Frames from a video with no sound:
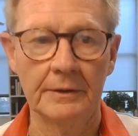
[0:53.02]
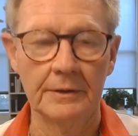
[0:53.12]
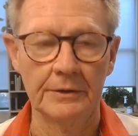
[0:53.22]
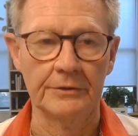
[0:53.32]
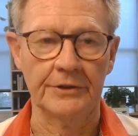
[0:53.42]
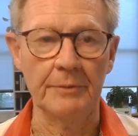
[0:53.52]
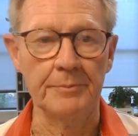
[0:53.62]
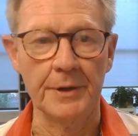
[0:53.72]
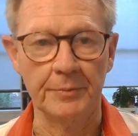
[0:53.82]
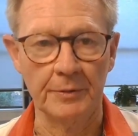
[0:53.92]
Some
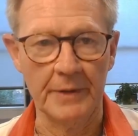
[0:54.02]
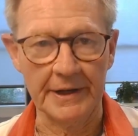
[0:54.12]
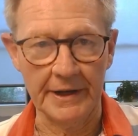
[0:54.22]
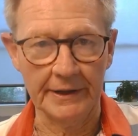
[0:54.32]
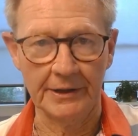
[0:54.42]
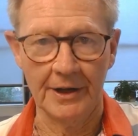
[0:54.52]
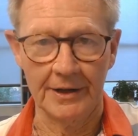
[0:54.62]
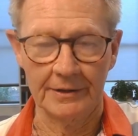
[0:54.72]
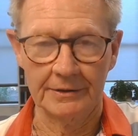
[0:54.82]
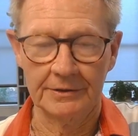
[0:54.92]
people make
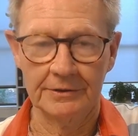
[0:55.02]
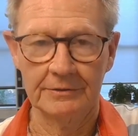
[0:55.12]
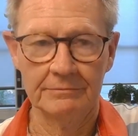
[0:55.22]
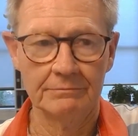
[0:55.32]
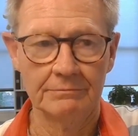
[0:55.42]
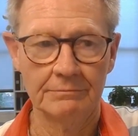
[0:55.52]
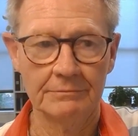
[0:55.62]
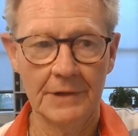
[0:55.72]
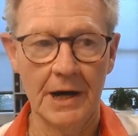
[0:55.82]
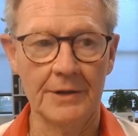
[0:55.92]
headlines,
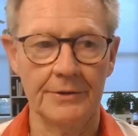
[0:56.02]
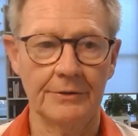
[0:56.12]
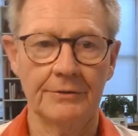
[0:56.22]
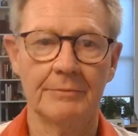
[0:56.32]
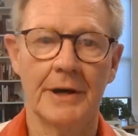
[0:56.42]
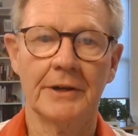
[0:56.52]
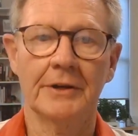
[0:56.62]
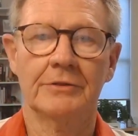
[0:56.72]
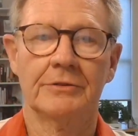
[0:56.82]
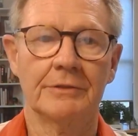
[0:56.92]
others make
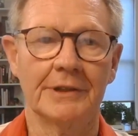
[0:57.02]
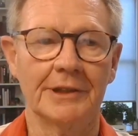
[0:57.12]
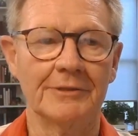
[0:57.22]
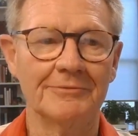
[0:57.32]
history.